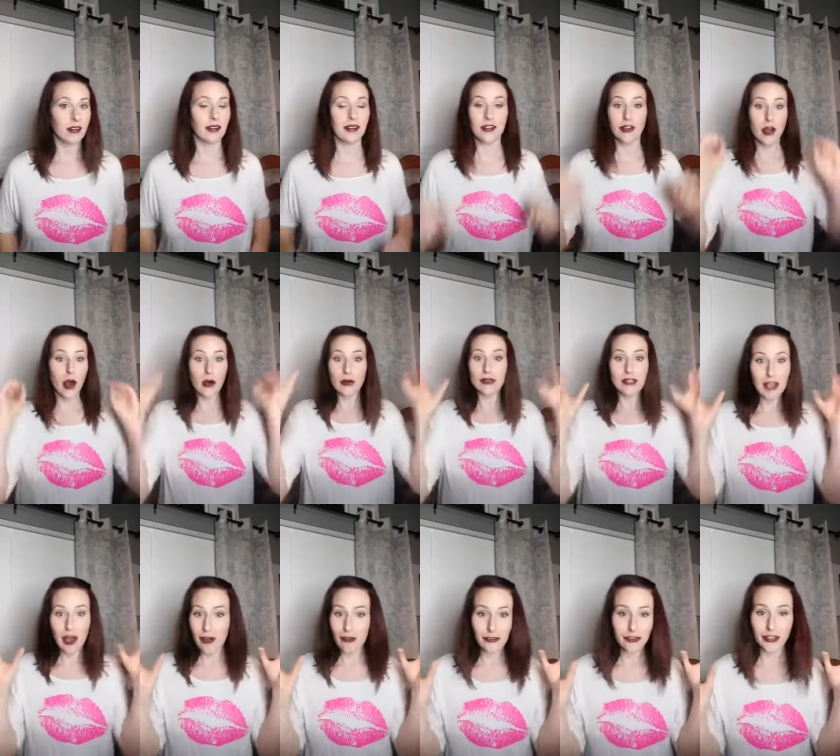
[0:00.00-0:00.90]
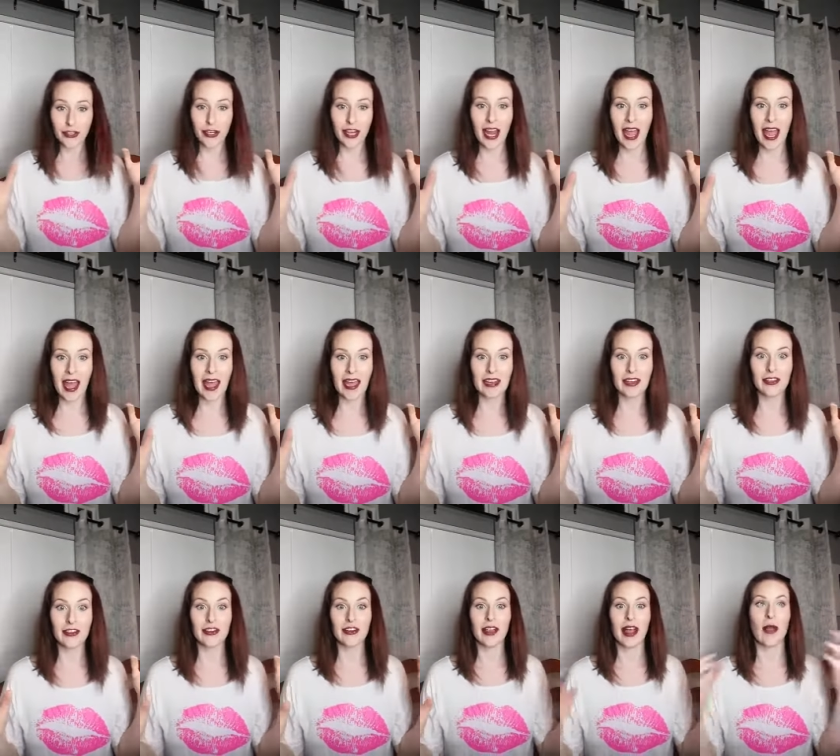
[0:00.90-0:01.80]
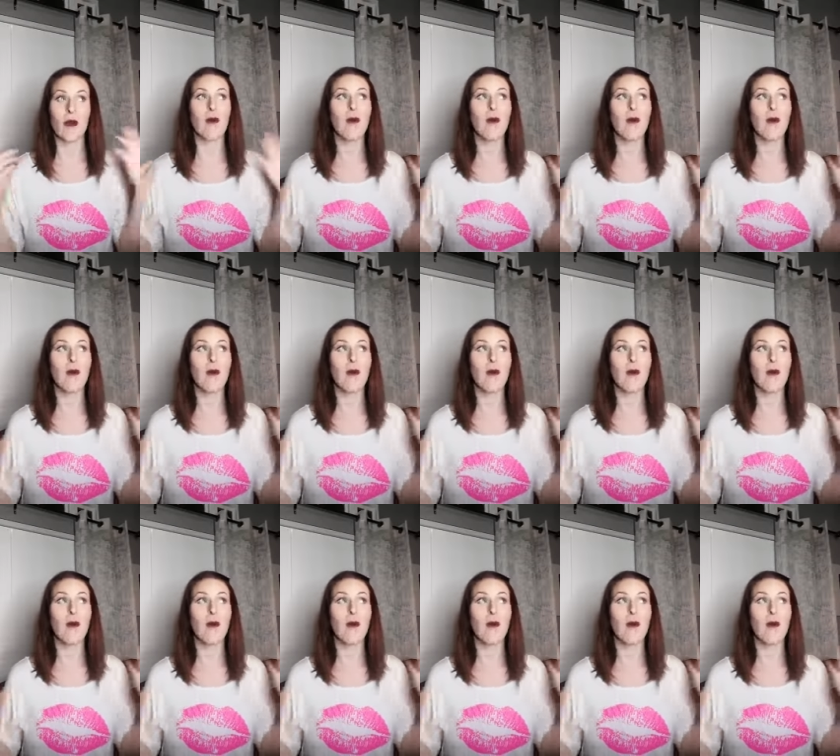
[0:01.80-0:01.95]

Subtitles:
goes off in your head and you're like,